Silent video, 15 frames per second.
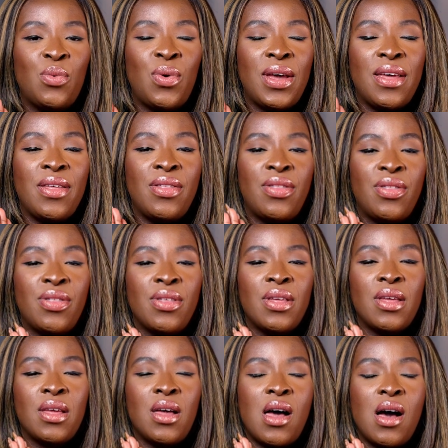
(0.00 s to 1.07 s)
with
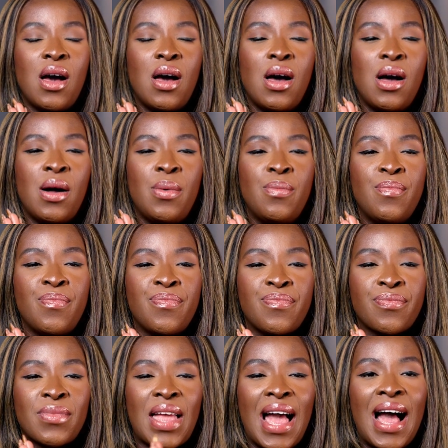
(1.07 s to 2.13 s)

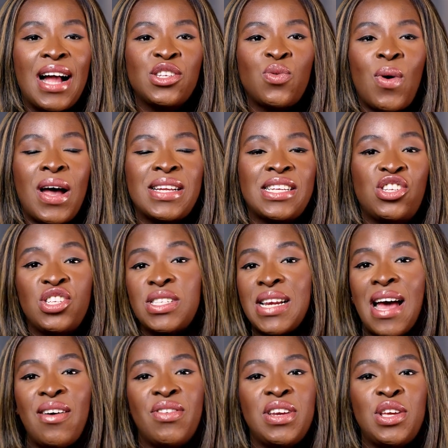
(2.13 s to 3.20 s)
AJWAD, it doesn't
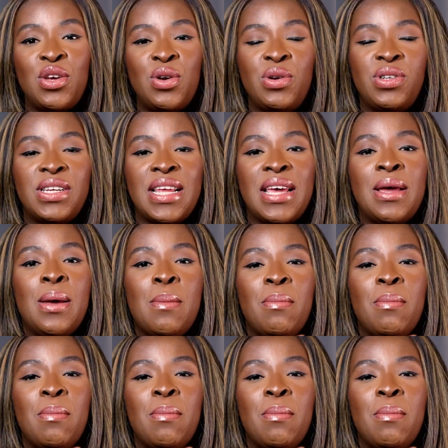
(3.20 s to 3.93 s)
have any oud in it,